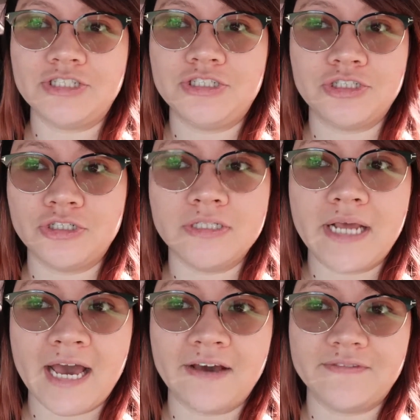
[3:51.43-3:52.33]
shouldn't
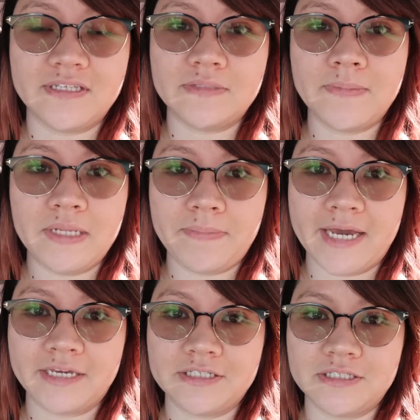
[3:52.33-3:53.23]
have this many
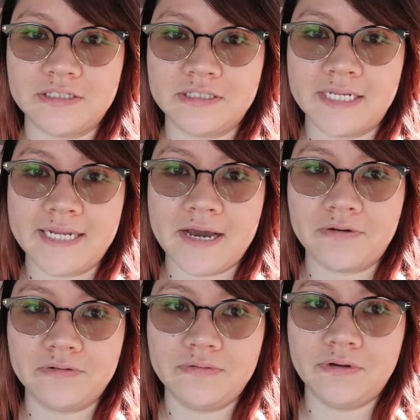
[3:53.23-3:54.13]
packages to send
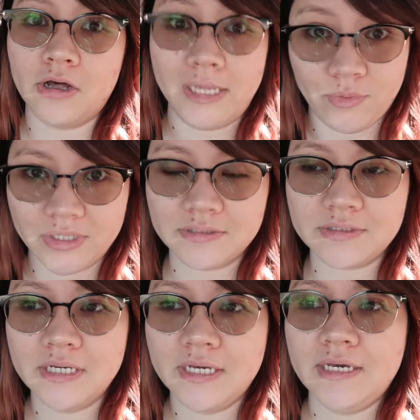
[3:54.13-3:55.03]
out all at once.